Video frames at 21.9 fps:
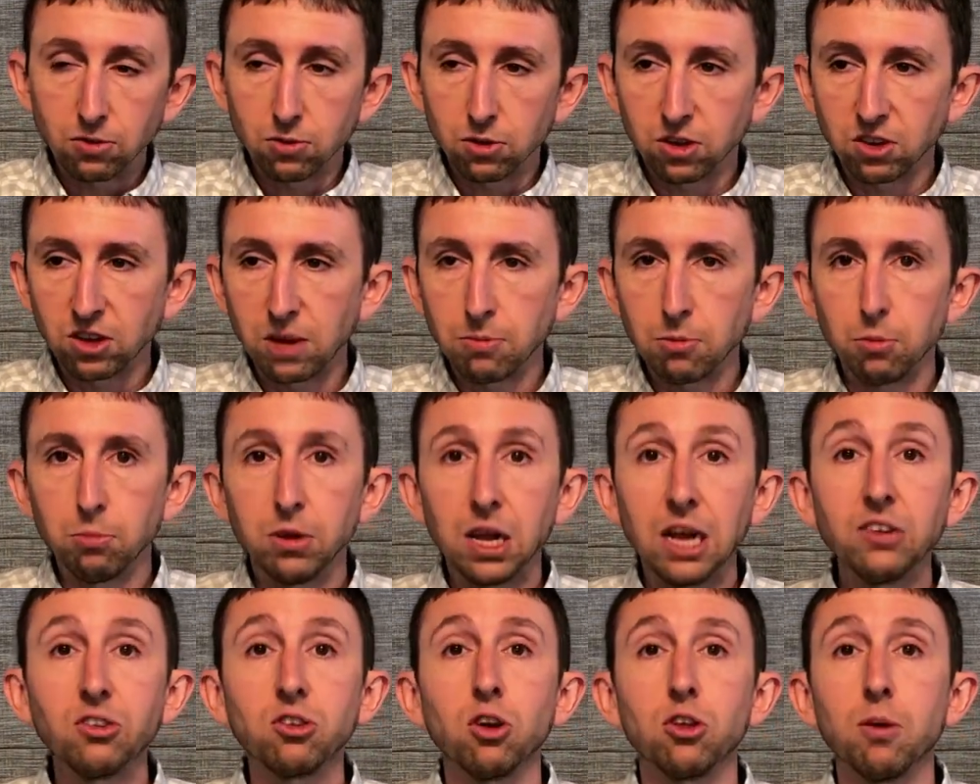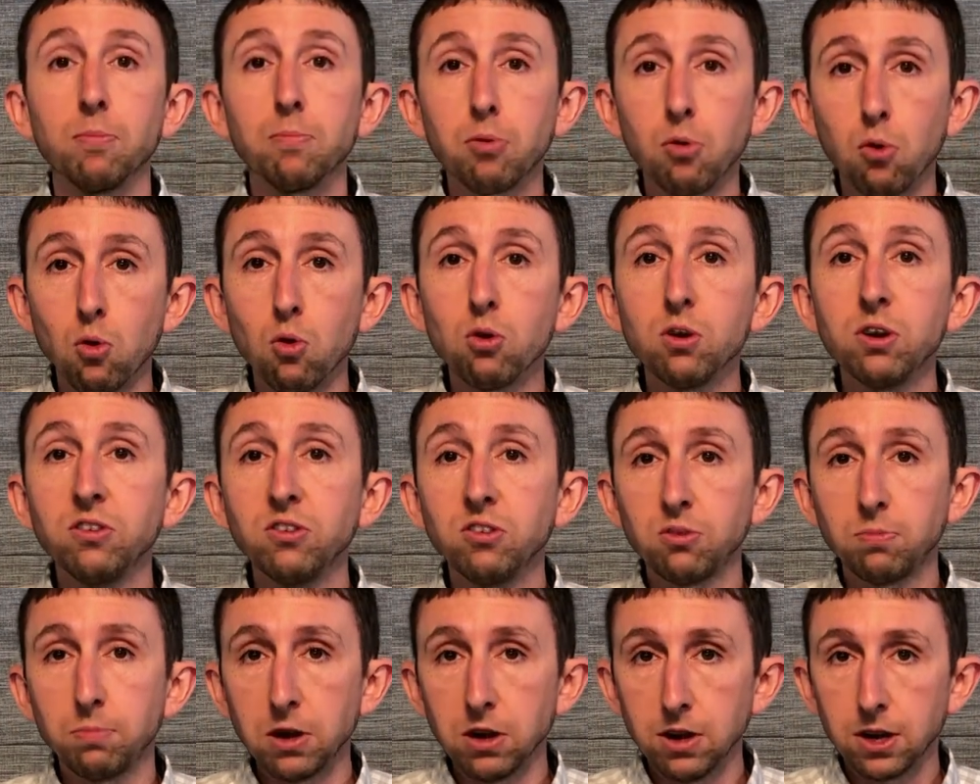For example, blessed are the poor in
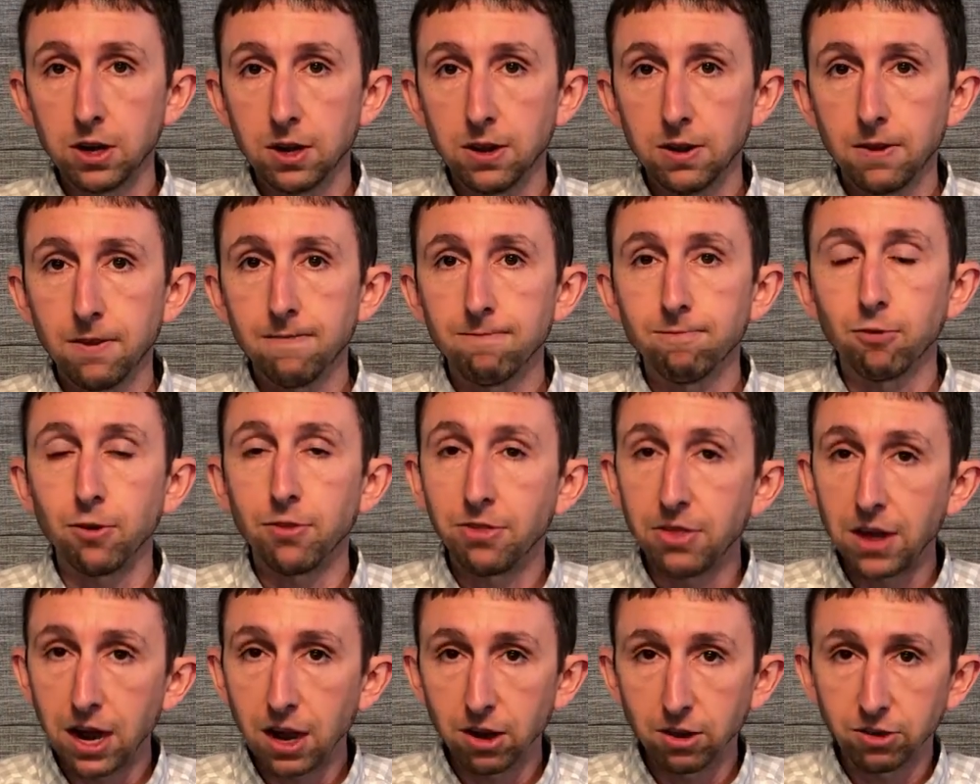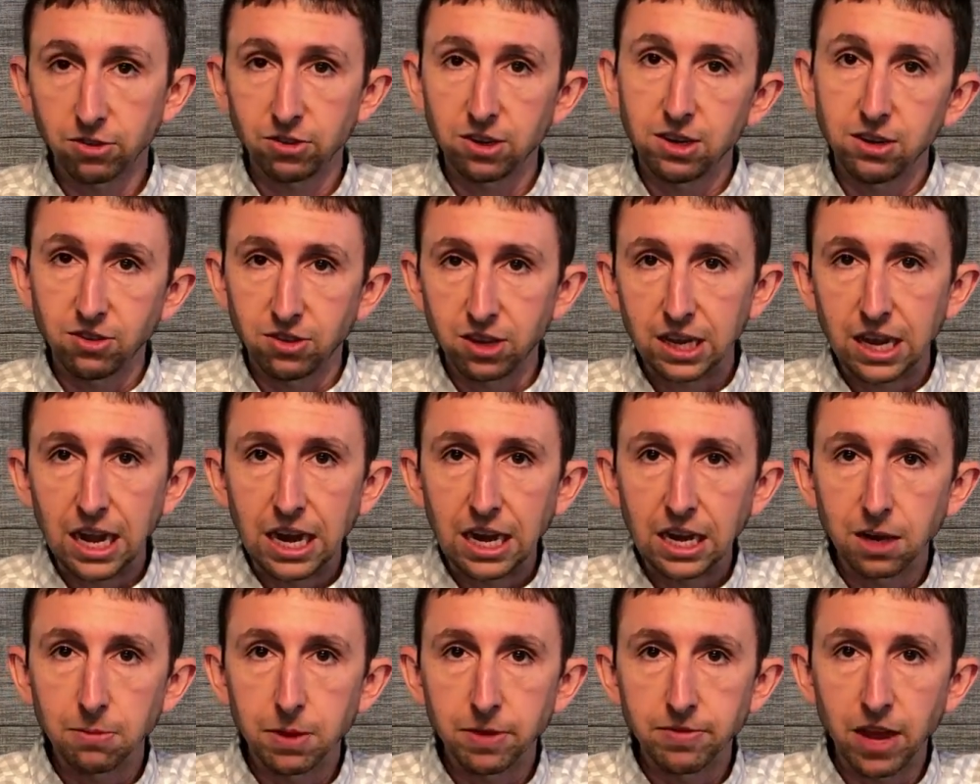spirit, for theirs is the
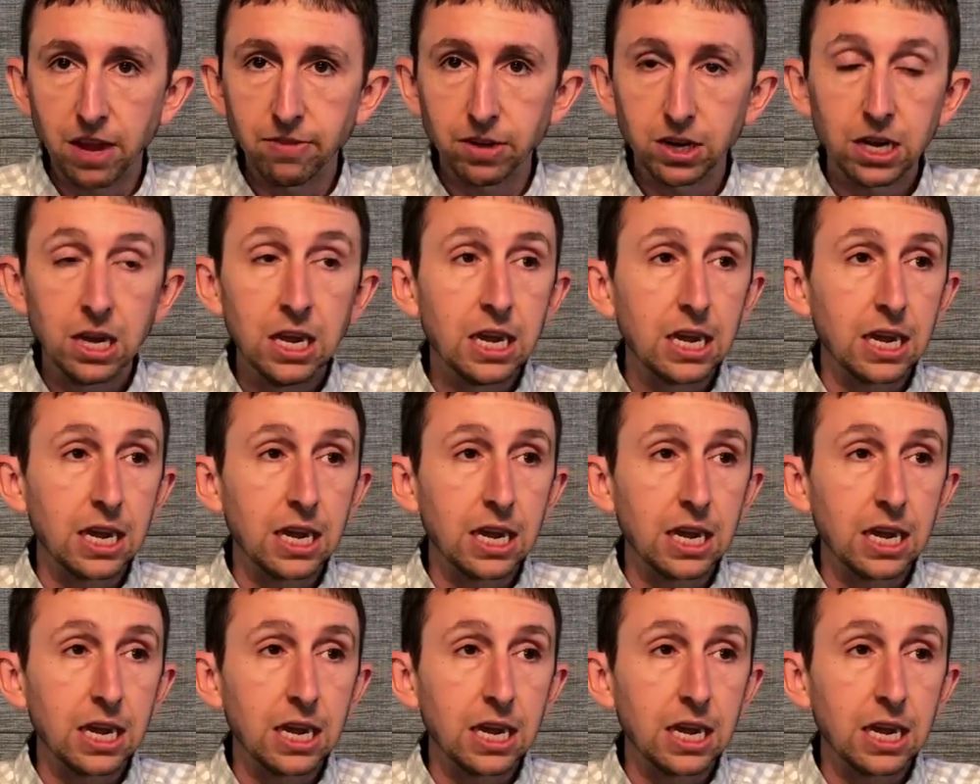kingdom of heaven.